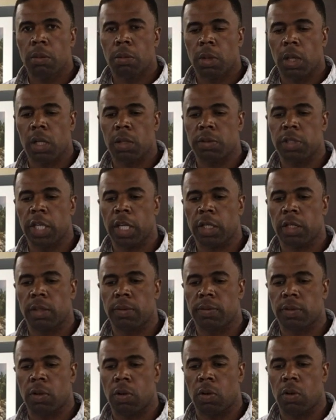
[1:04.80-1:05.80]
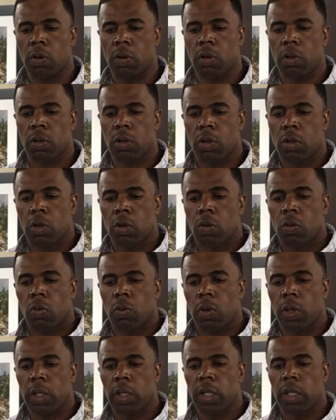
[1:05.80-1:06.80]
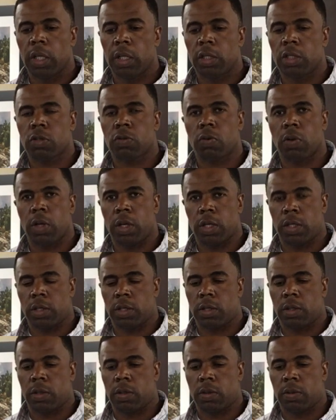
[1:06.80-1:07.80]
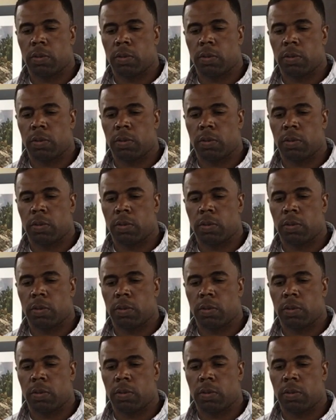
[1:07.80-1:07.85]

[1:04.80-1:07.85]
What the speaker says: My objectives are: what is stress?